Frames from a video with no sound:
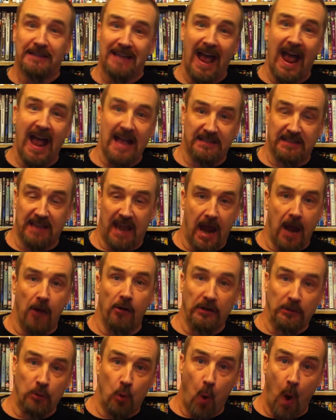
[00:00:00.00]
to ask
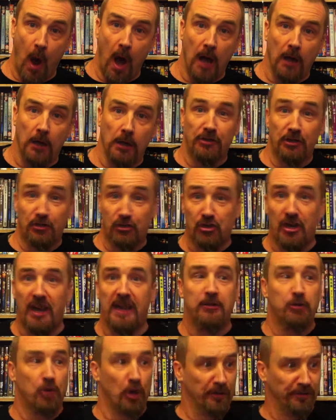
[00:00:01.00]
Aaron Kwok to
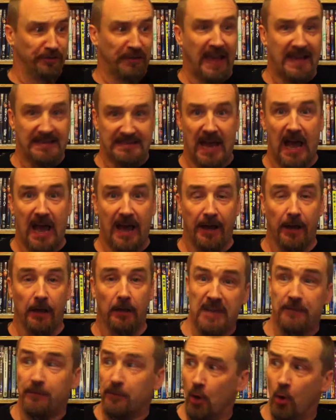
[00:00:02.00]
change her flat tire,
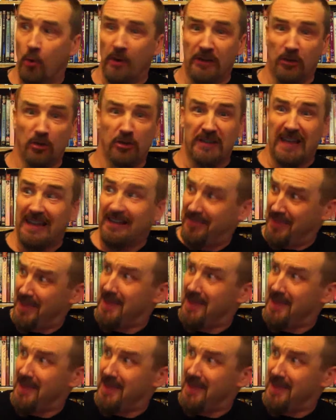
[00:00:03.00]
even though he looks like